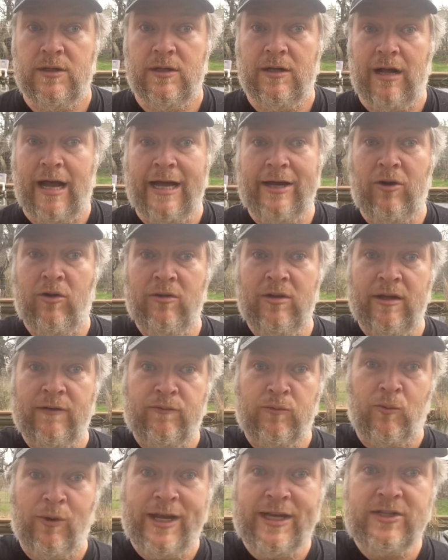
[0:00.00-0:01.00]
I don't lift
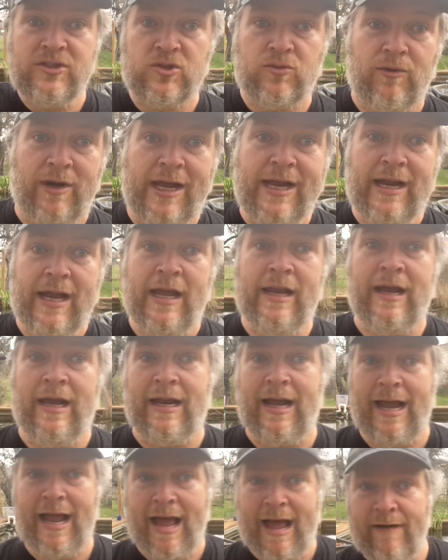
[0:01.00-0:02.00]
weights, right? And
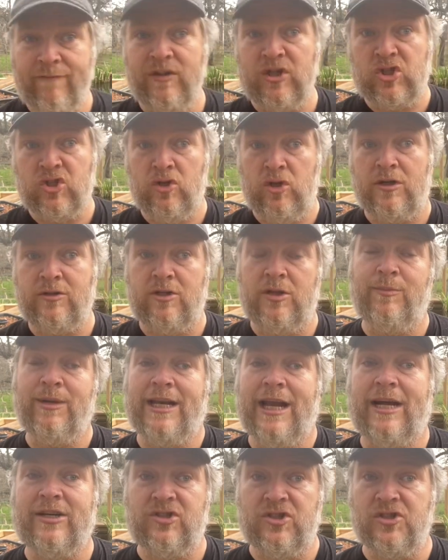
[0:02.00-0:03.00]
I have this look to me
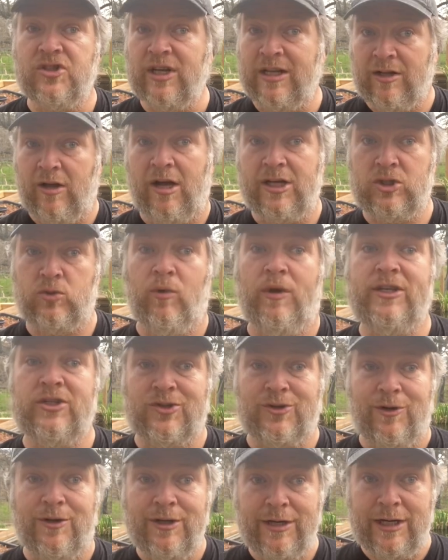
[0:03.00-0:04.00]
now since I lost weight and
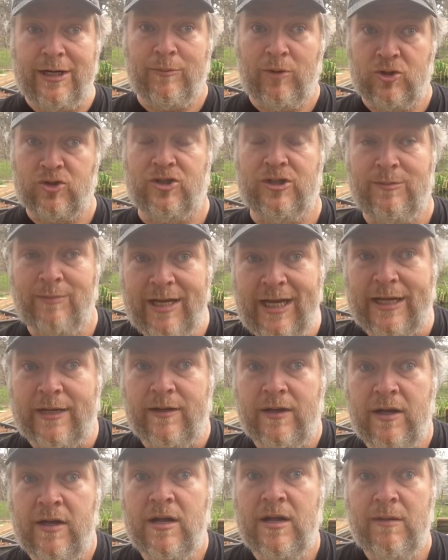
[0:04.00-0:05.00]
started eating mostly meat.
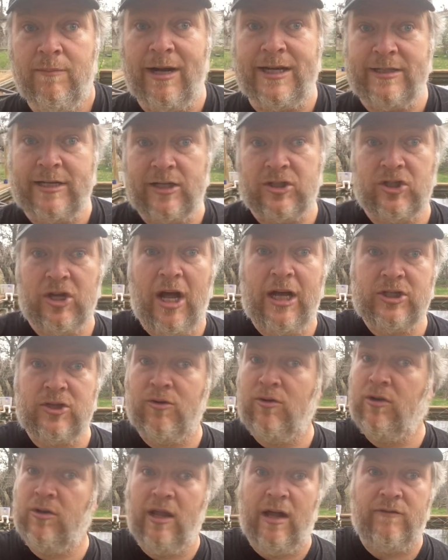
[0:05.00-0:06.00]
My
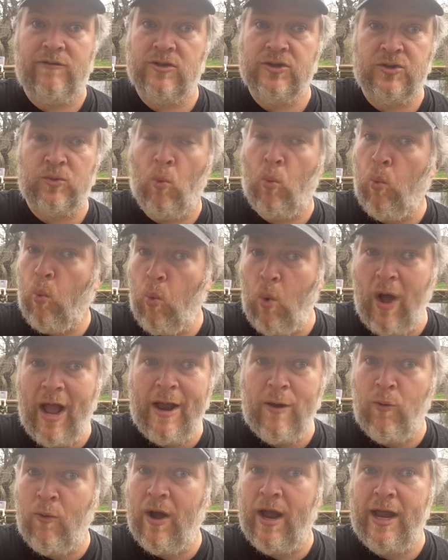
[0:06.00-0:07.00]
testosterone level's way,
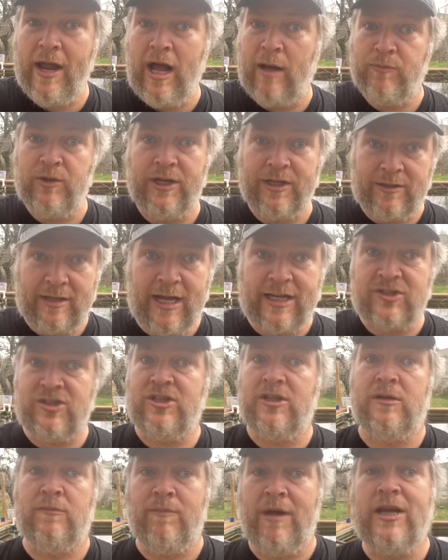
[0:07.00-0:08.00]
way up. You can test it
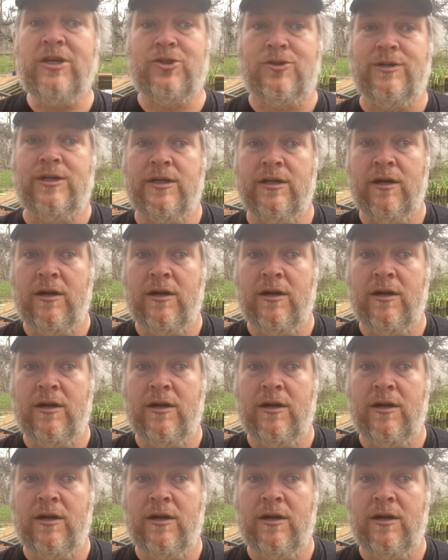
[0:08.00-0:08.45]
and measure it.